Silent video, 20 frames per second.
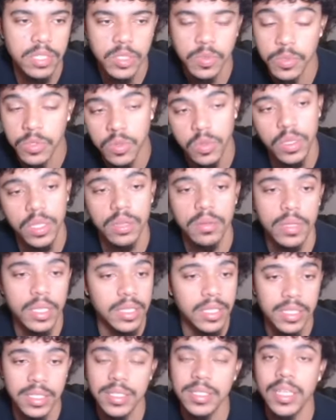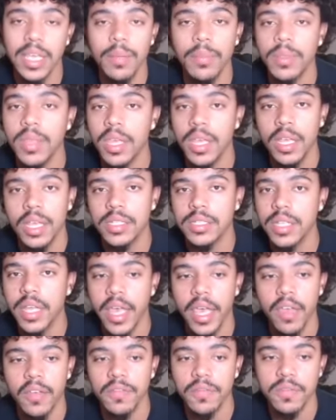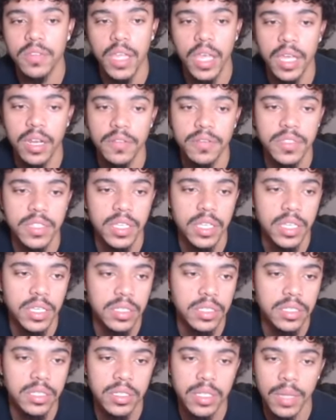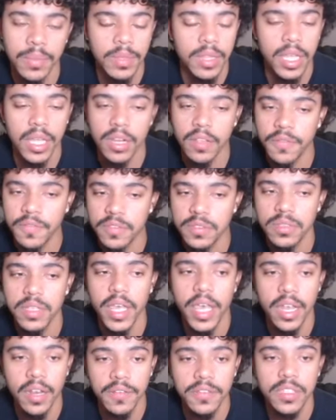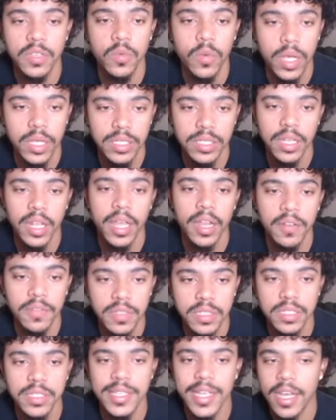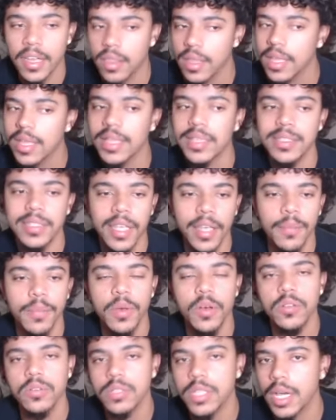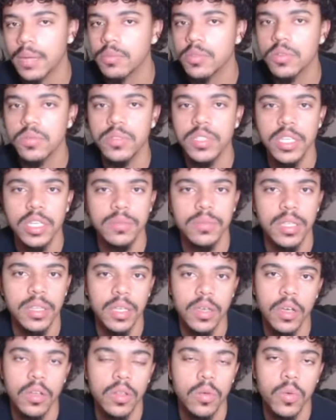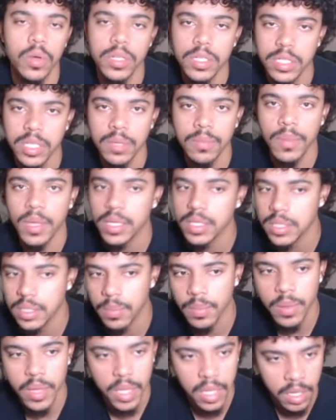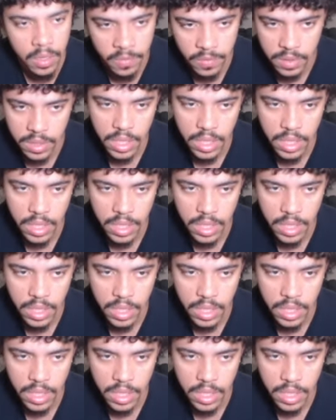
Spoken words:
it's between the same thing as the NFC East. I mean, the NFC West and the NFC South, same boat. Top two teams, I think only one team makes the playoffs